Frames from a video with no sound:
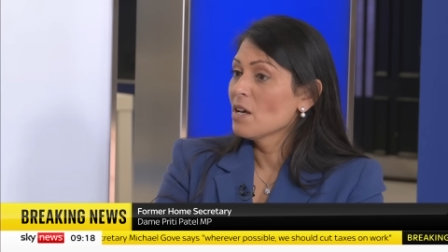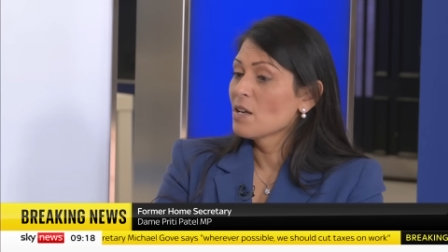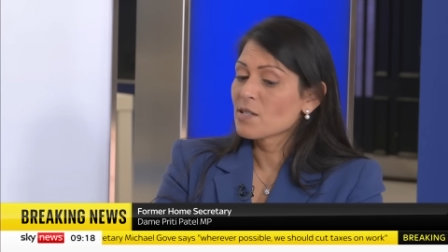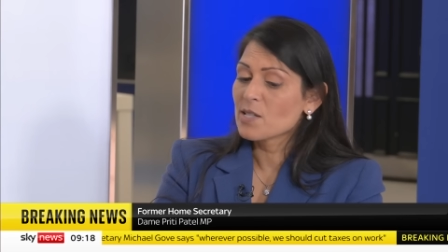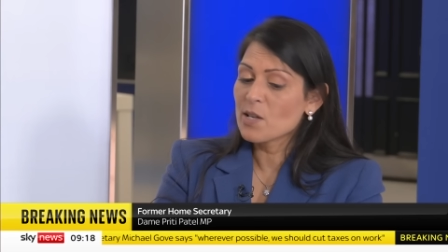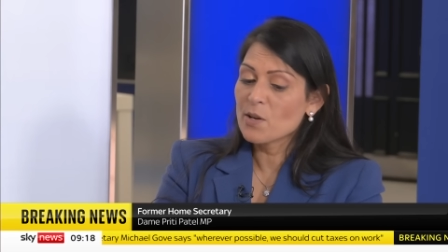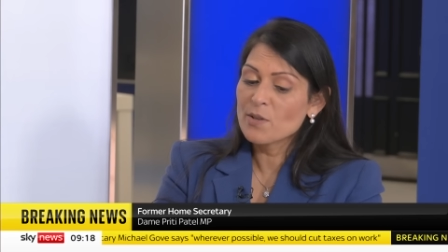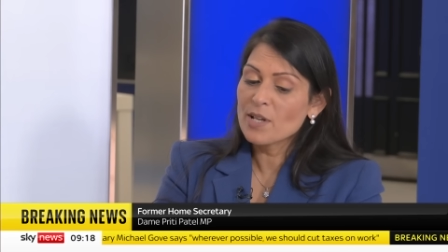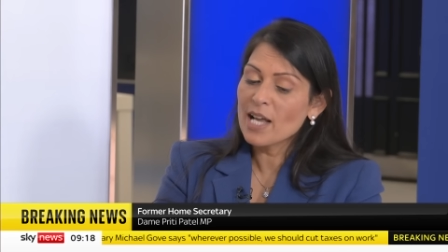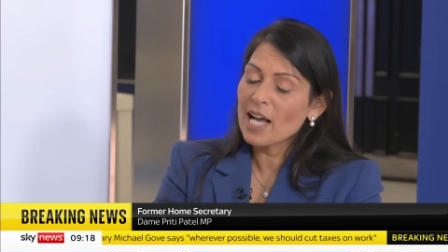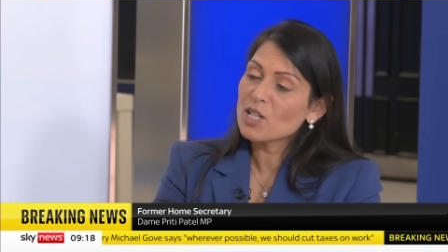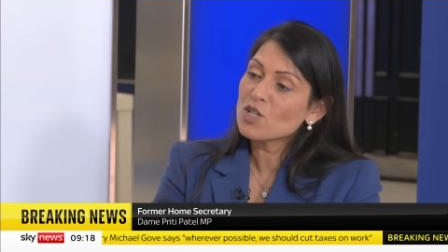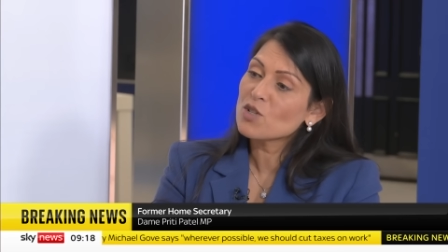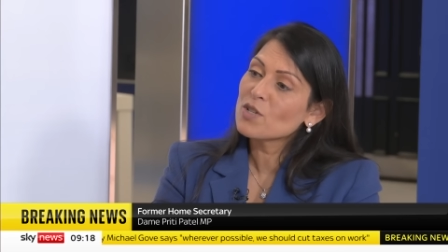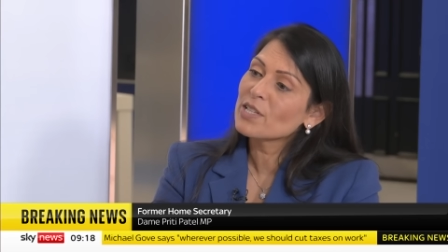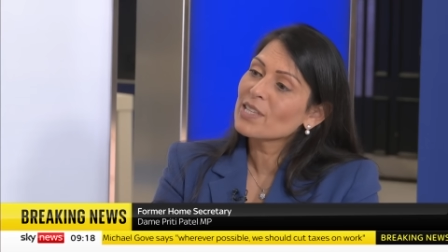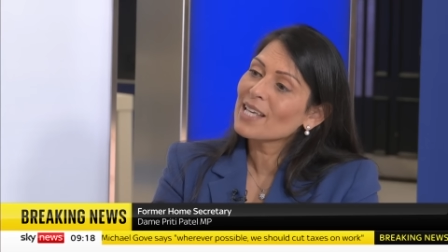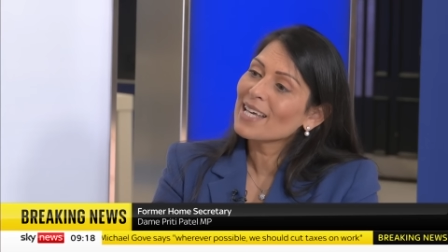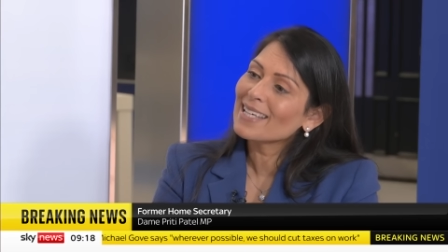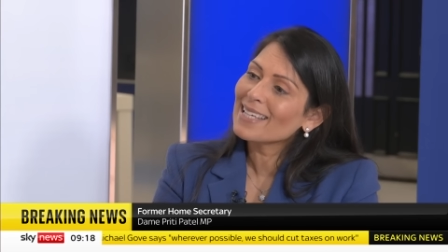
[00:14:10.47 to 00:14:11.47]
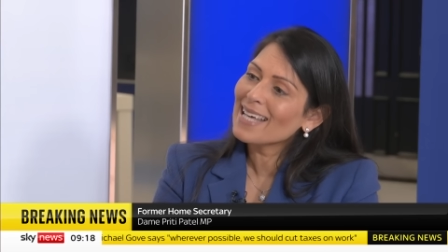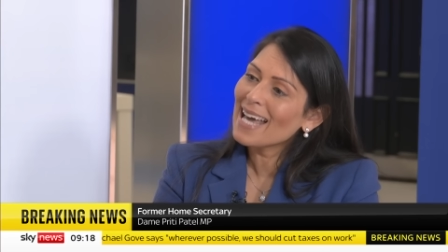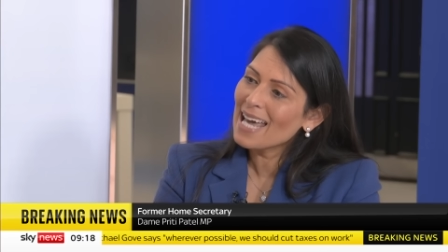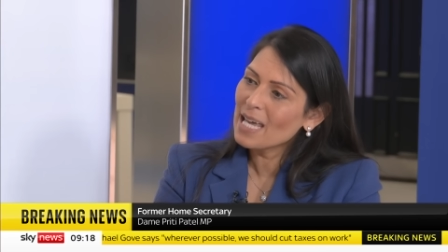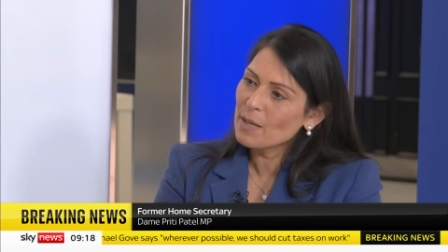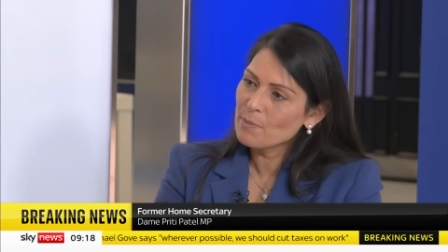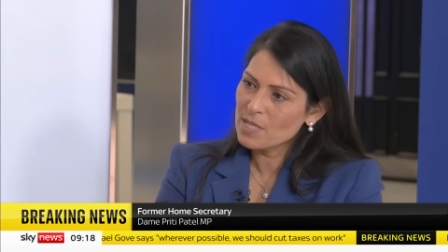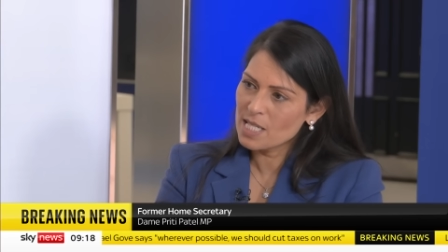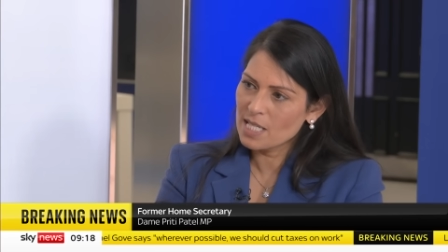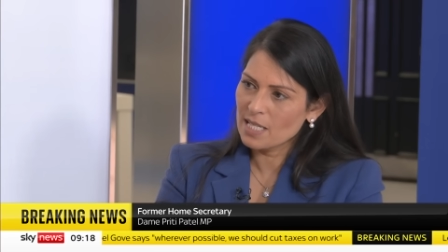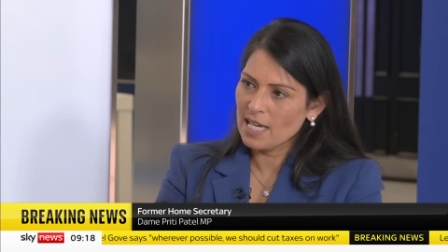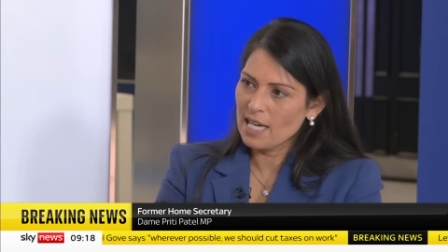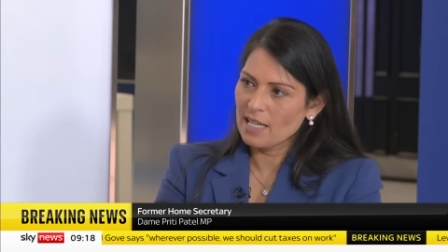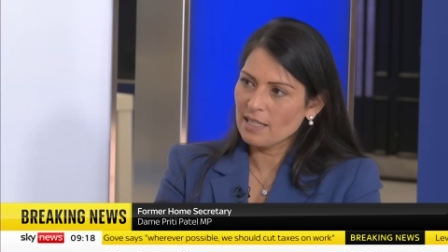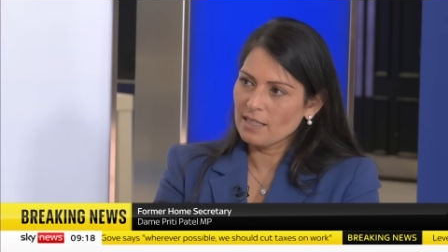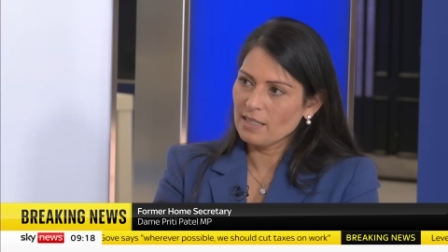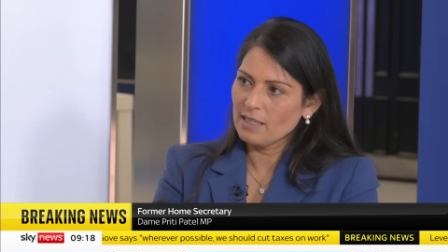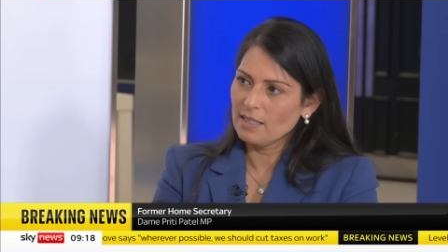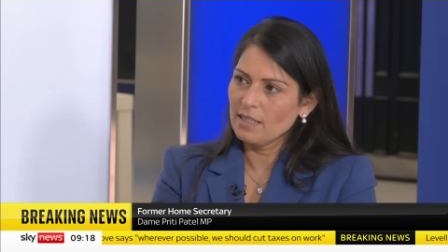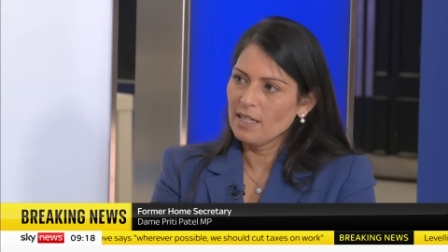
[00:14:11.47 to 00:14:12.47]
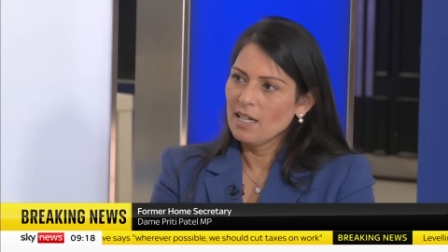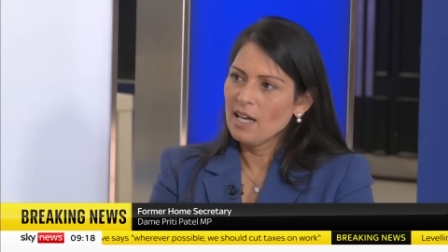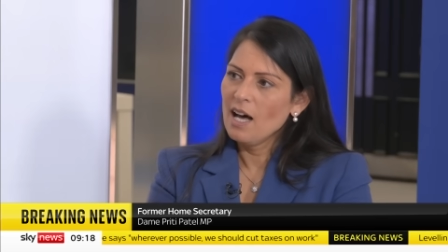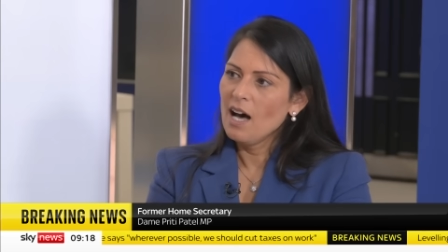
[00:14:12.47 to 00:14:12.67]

So naturally they came together